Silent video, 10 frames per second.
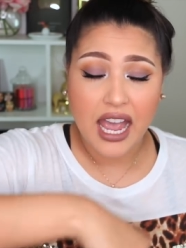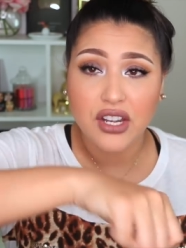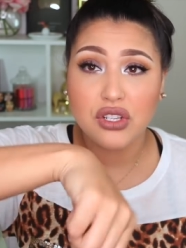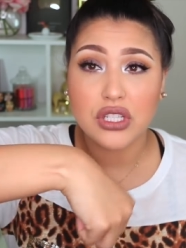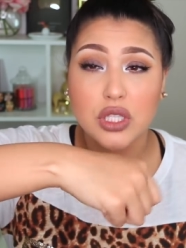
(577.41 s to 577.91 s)

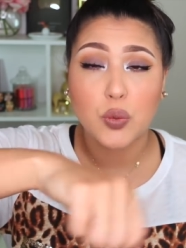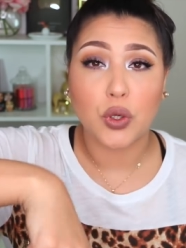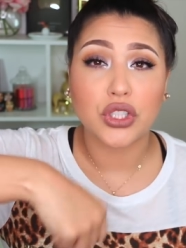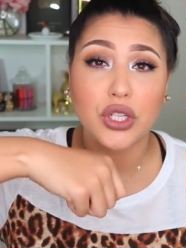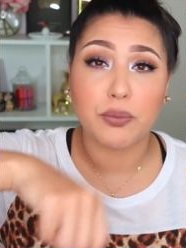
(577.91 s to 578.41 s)
and you just
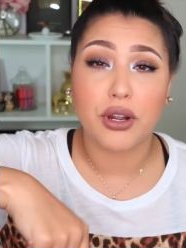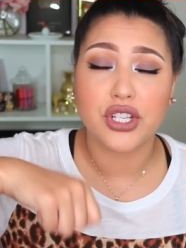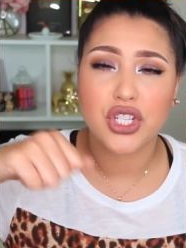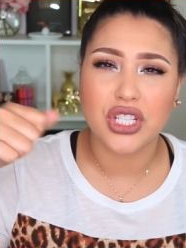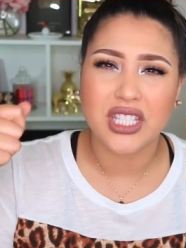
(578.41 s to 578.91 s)
swirl your
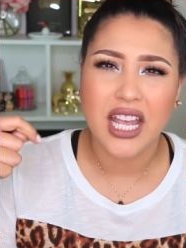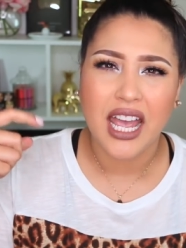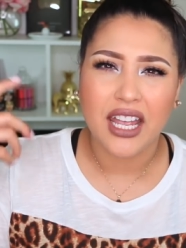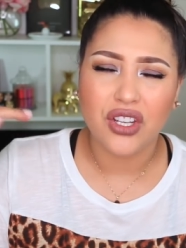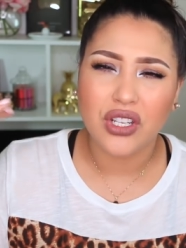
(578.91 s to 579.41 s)
brushes
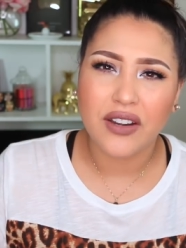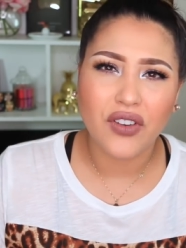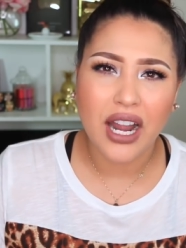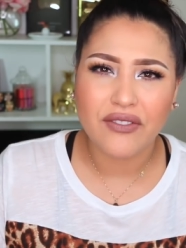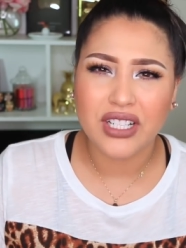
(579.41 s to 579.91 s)
and you
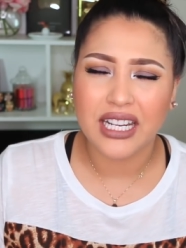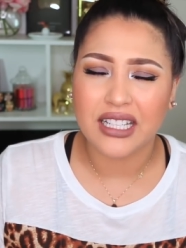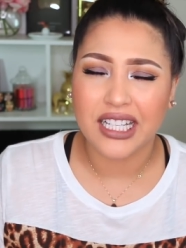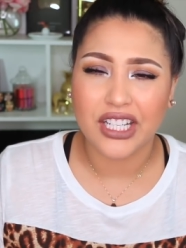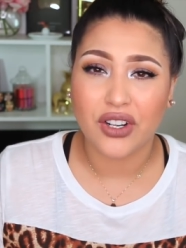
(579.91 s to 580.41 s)
never have to
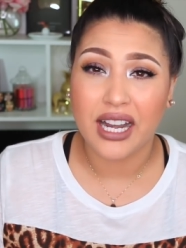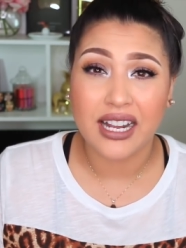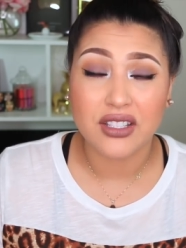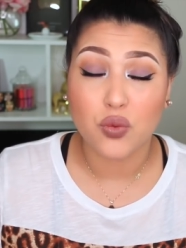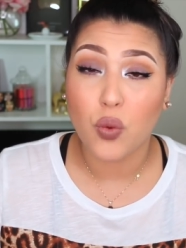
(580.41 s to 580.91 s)
get like your
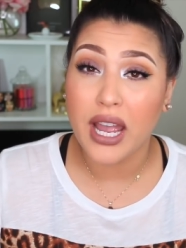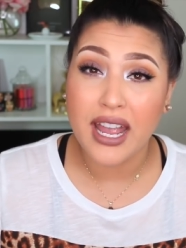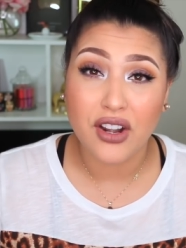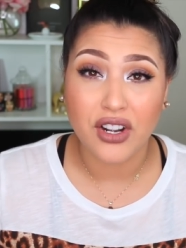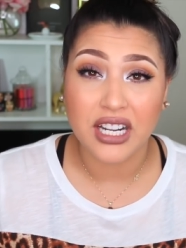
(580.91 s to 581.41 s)
hands
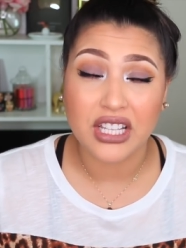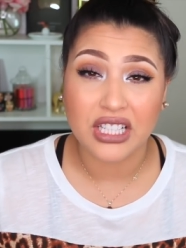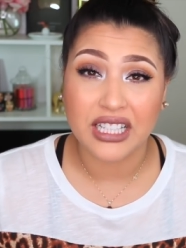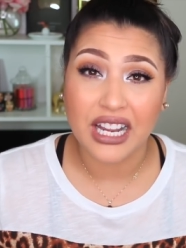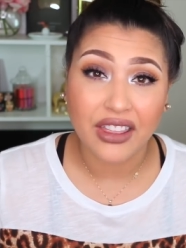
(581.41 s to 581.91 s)
wet or
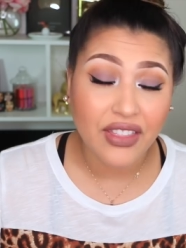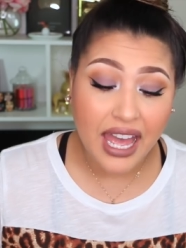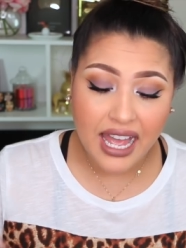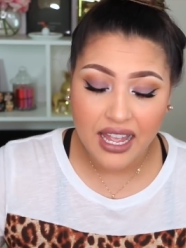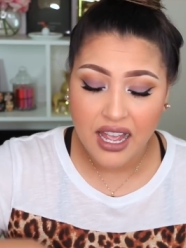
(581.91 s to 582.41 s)
anything like
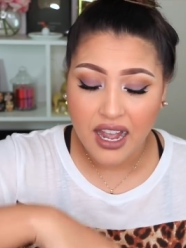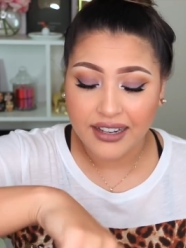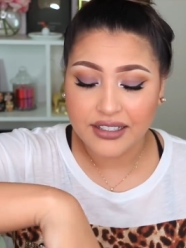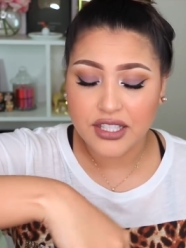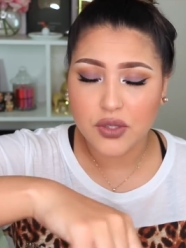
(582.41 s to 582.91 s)
that.
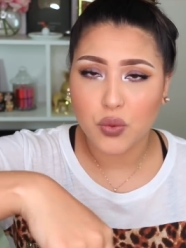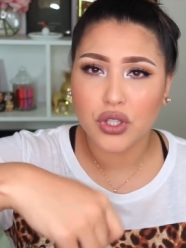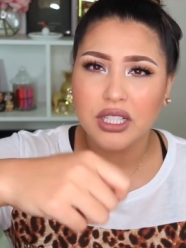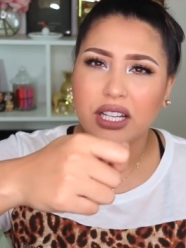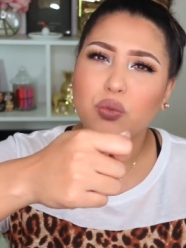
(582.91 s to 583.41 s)
I just
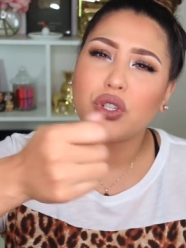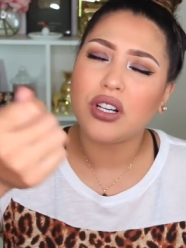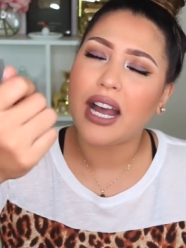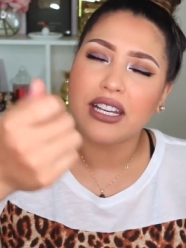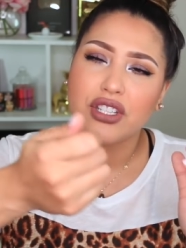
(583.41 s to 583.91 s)
swirl it.
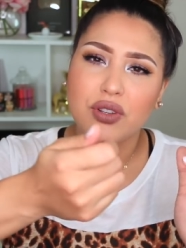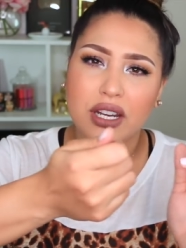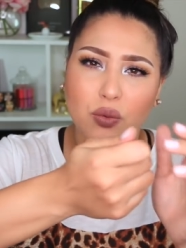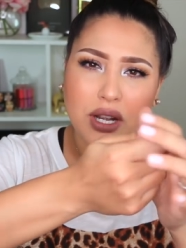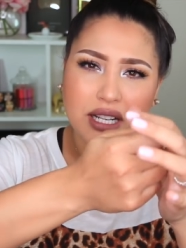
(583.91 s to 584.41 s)
Well, I do
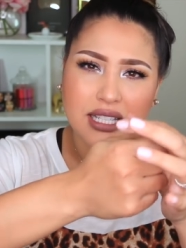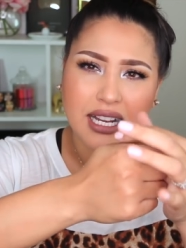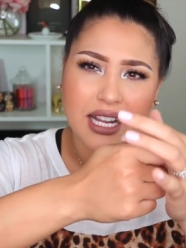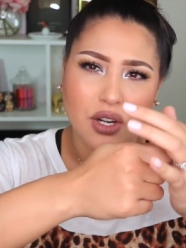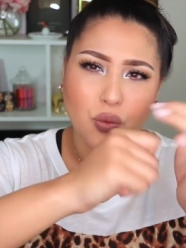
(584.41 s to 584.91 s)
get it wet because I
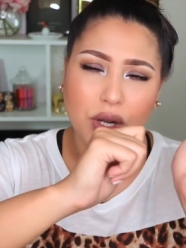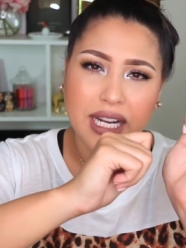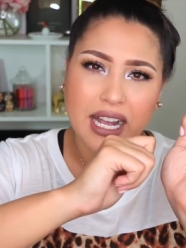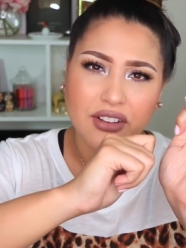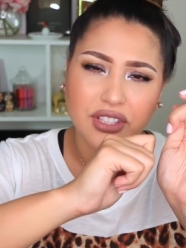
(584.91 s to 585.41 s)
kind of
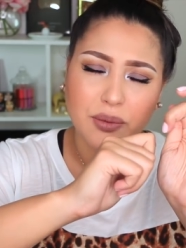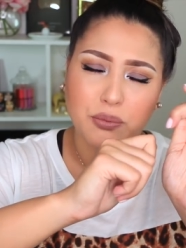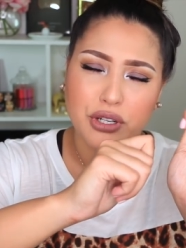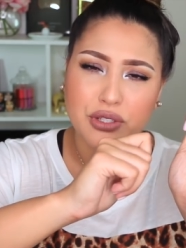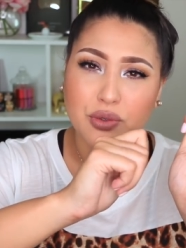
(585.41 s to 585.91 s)
wring out the
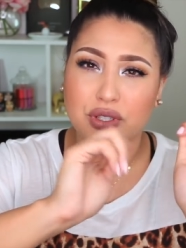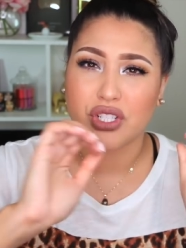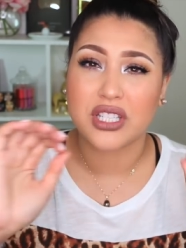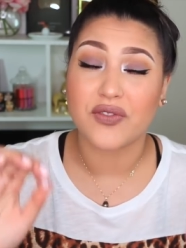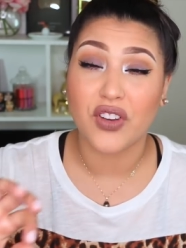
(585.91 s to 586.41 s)
bristles
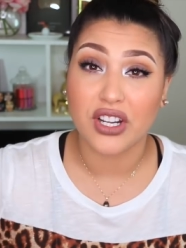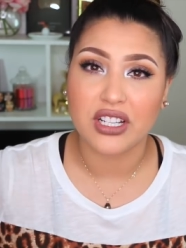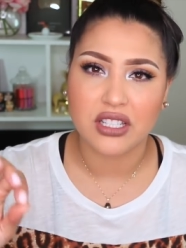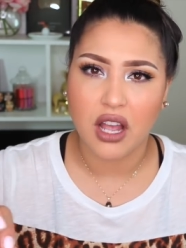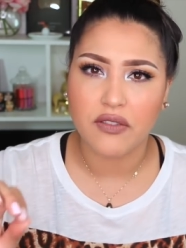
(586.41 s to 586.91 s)
just
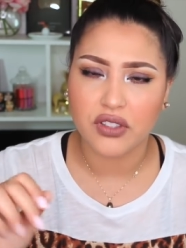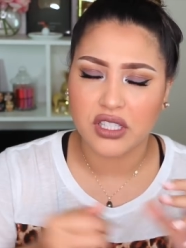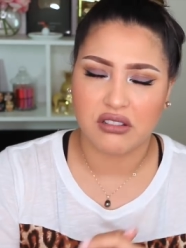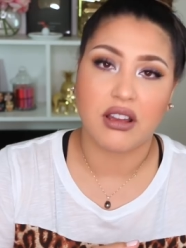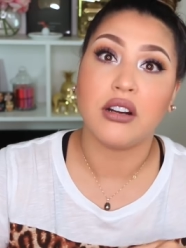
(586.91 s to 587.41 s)
very
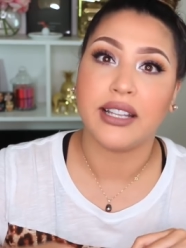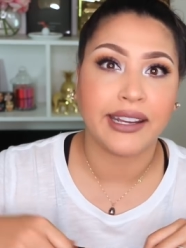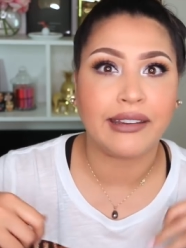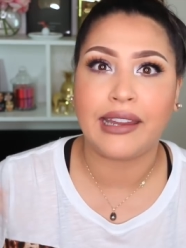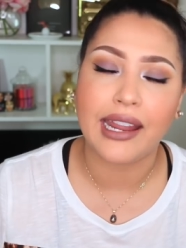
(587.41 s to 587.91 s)
softly so I don't
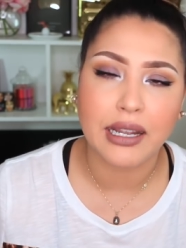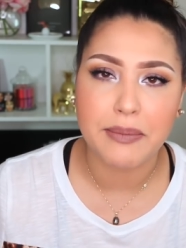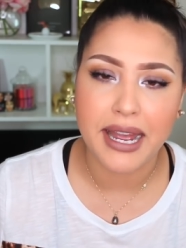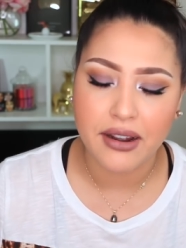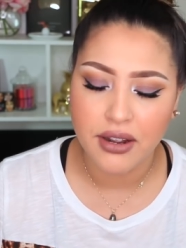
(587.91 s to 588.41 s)
like yank
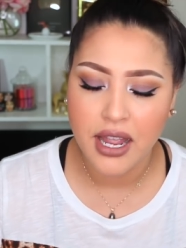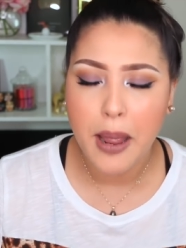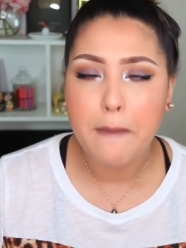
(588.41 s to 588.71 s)
them out.